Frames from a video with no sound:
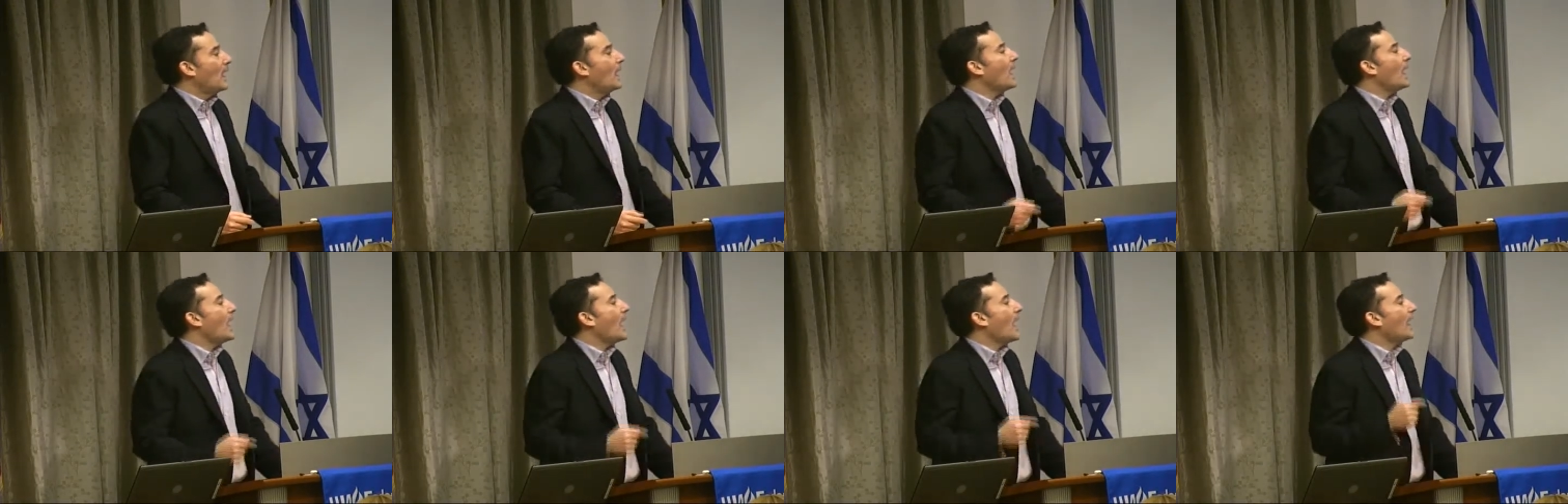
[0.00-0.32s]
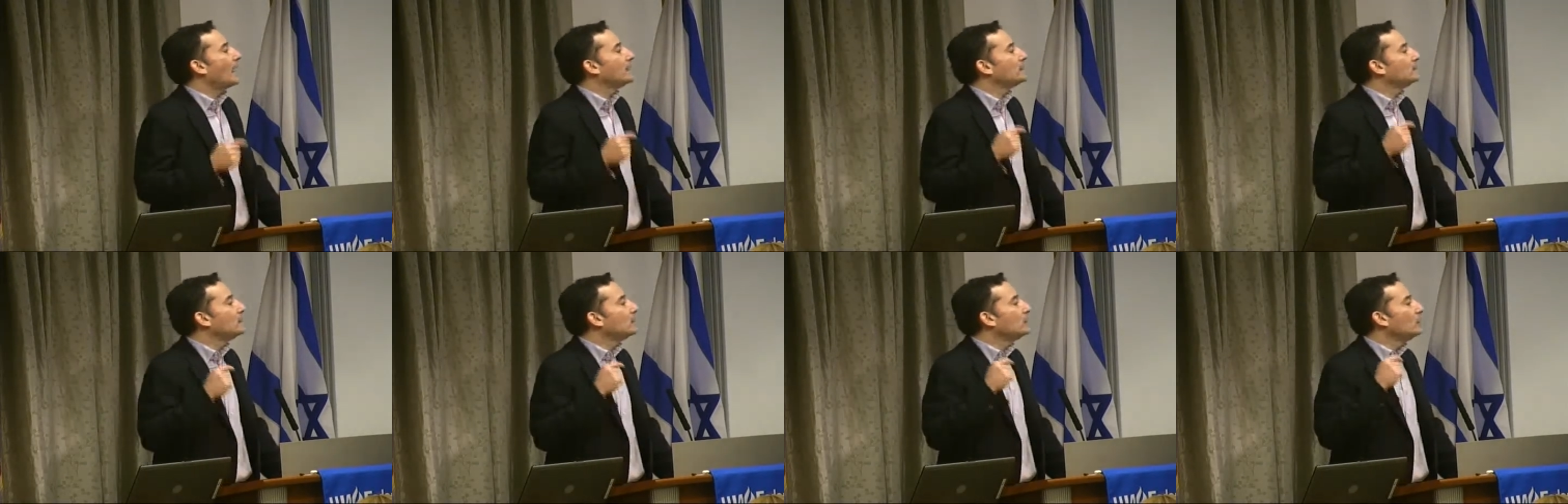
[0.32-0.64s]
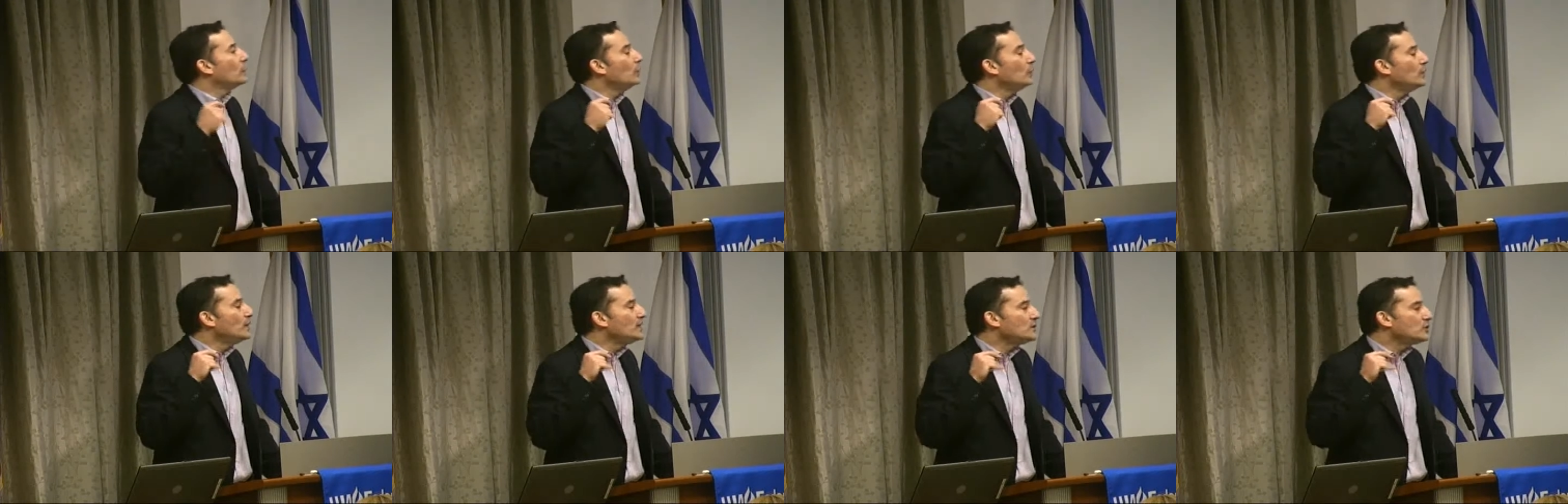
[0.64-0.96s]
And
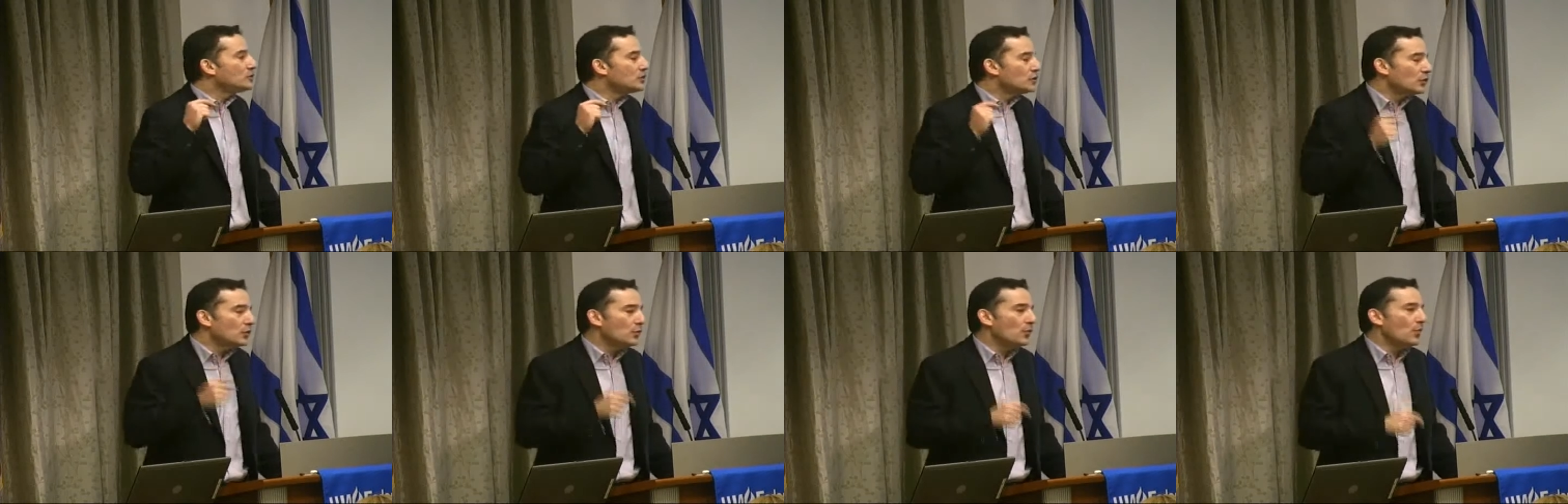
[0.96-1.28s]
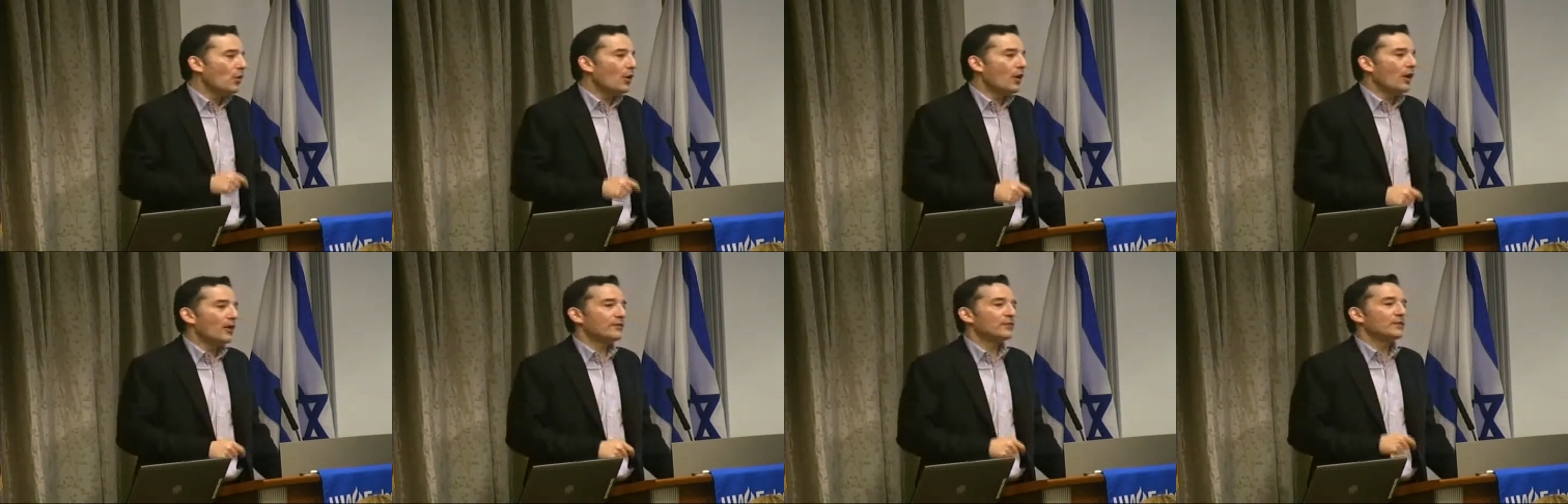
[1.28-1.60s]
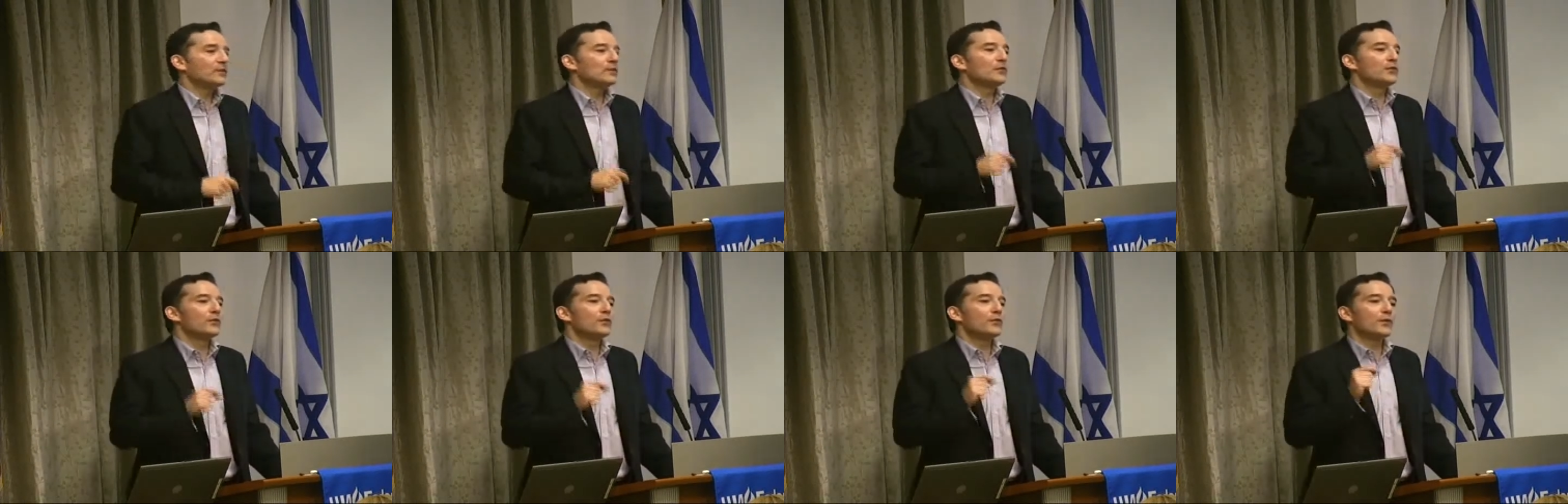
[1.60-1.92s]
we too
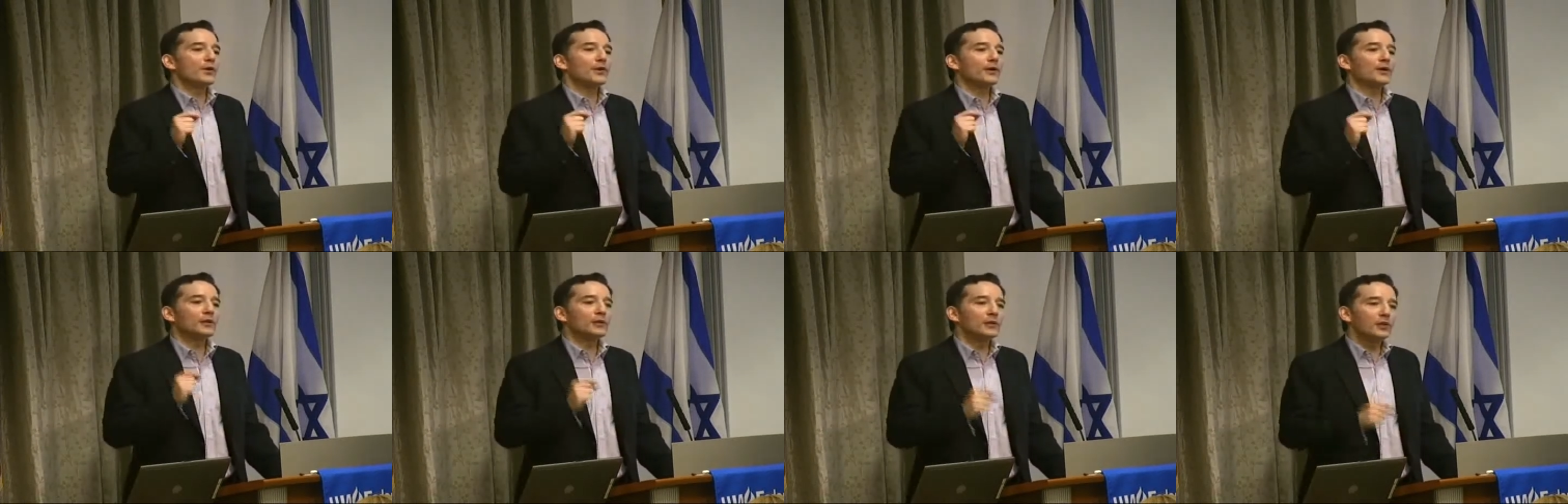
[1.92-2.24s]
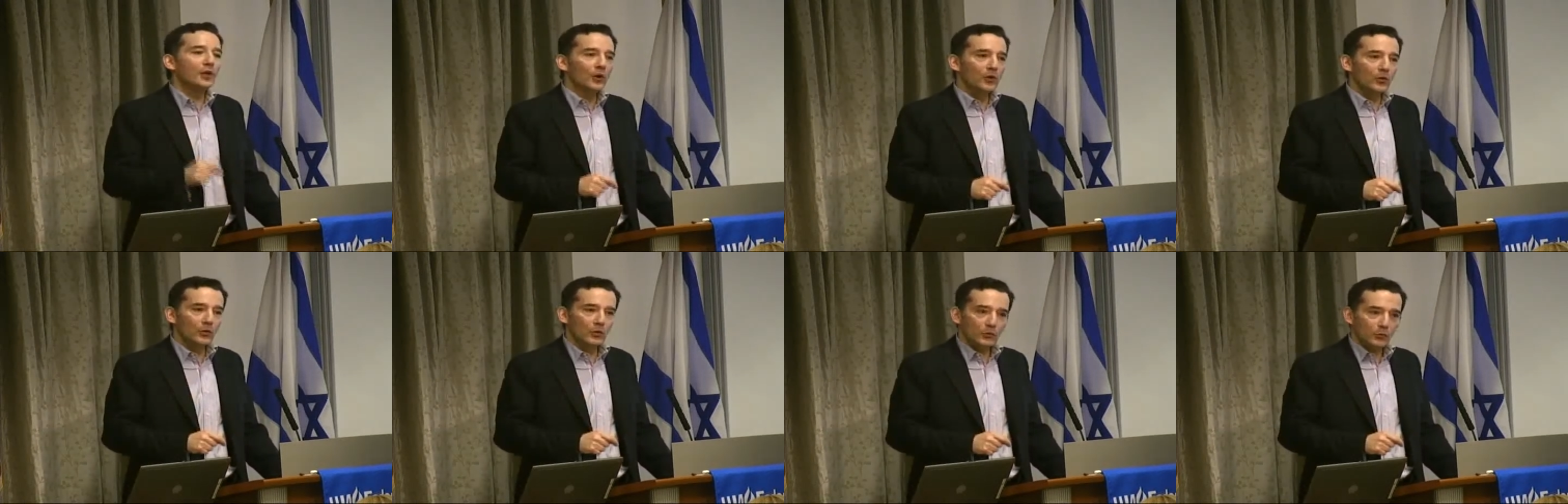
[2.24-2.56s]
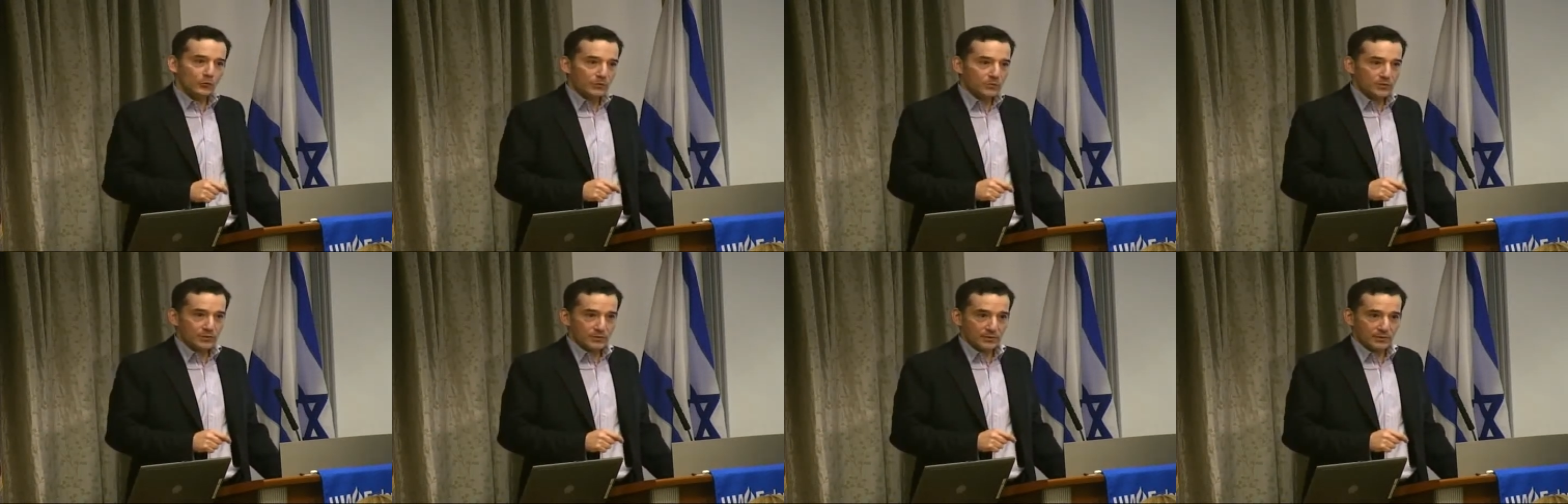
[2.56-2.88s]
often
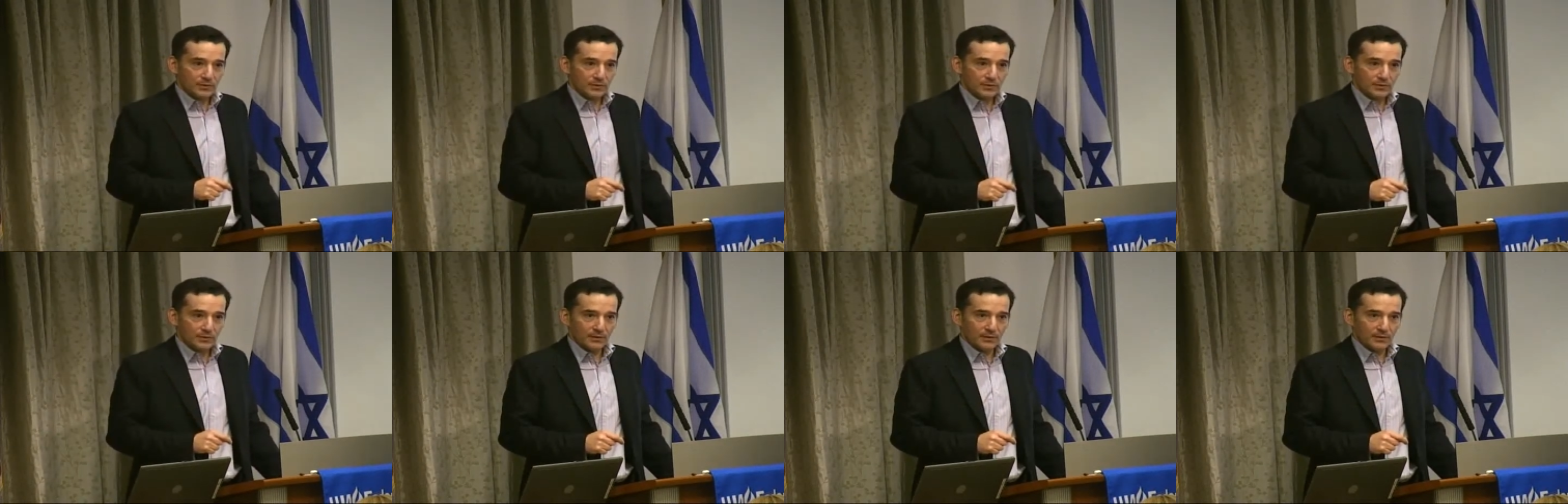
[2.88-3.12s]
foreclose